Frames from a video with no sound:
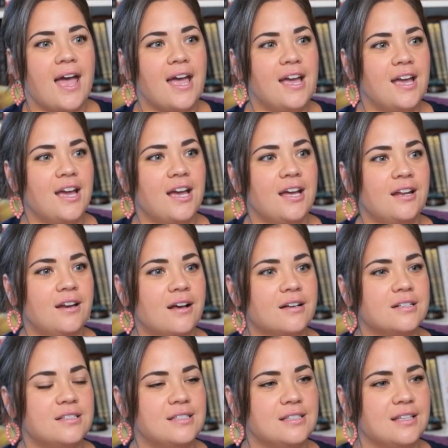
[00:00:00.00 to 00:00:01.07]
and
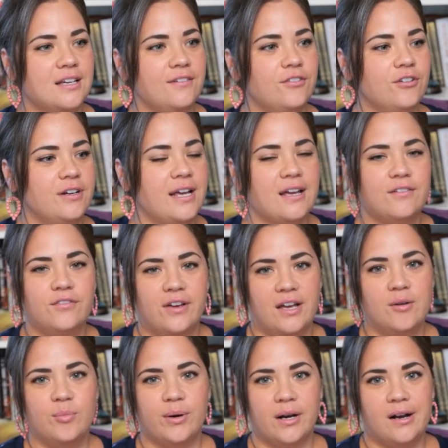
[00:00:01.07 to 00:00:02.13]
slavery and
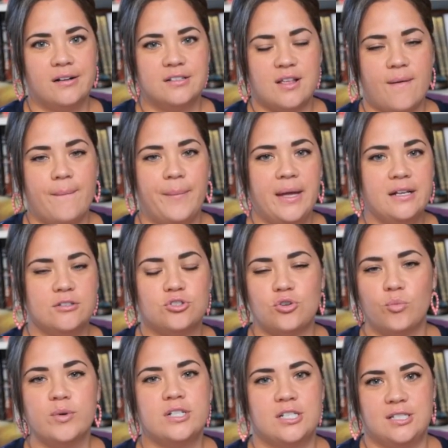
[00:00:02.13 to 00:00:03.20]
vampires make
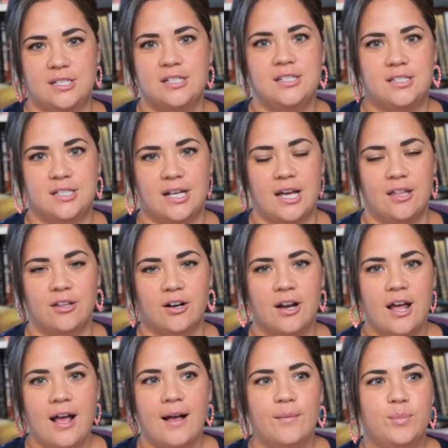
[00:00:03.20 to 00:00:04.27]
so much sense together
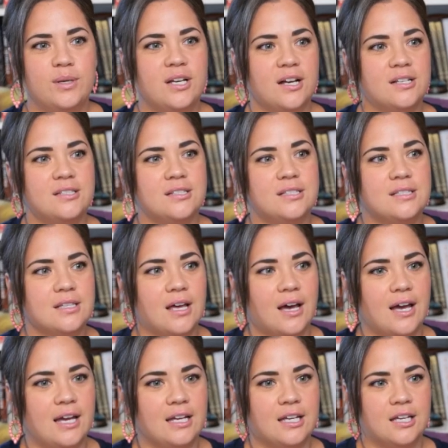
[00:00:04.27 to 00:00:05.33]
because it's
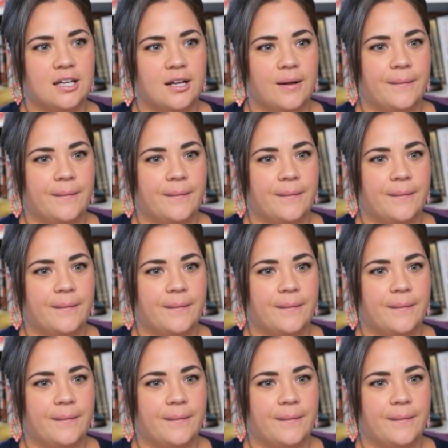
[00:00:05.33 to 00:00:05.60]
like,